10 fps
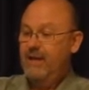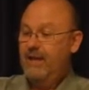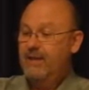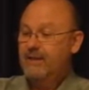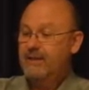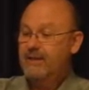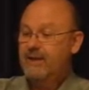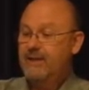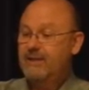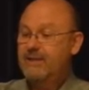And
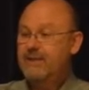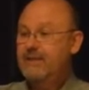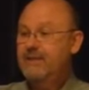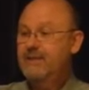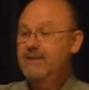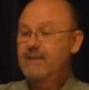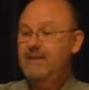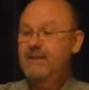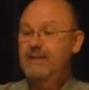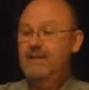
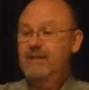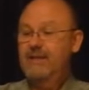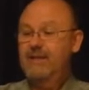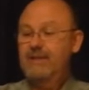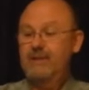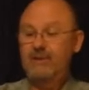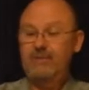there